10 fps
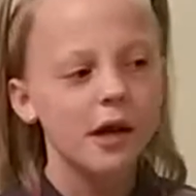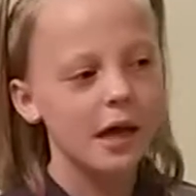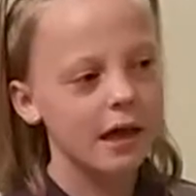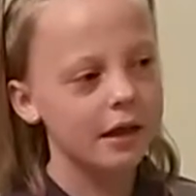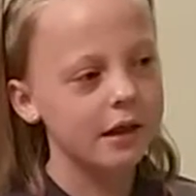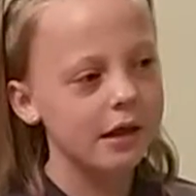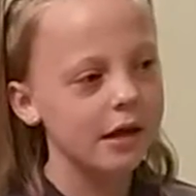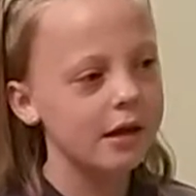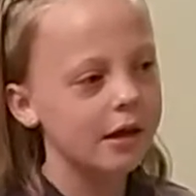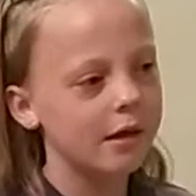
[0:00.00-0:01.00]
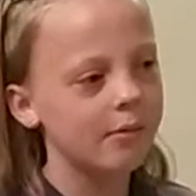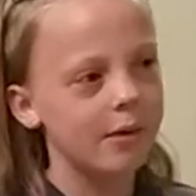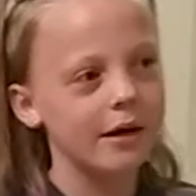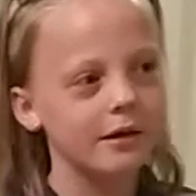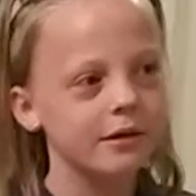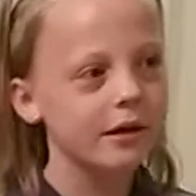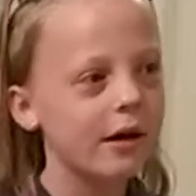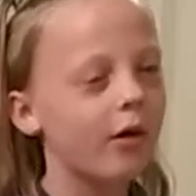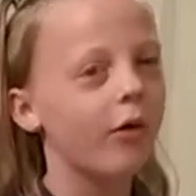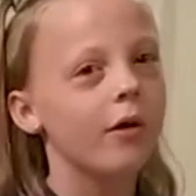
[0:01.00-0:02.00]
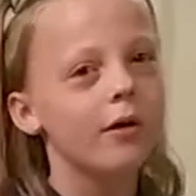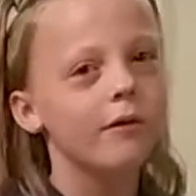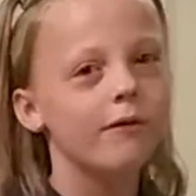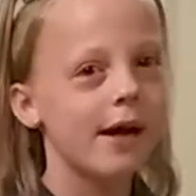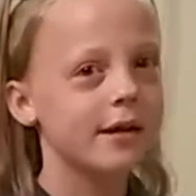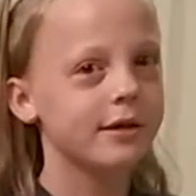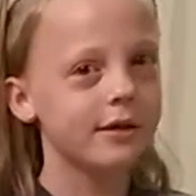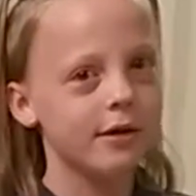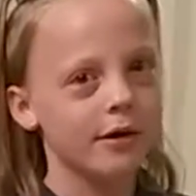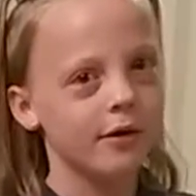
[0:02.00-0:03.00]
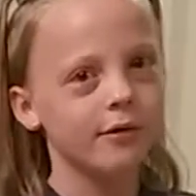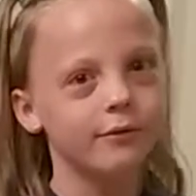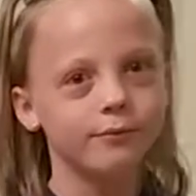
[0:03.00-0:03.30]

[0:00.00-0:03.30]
and then it matters how fast you go.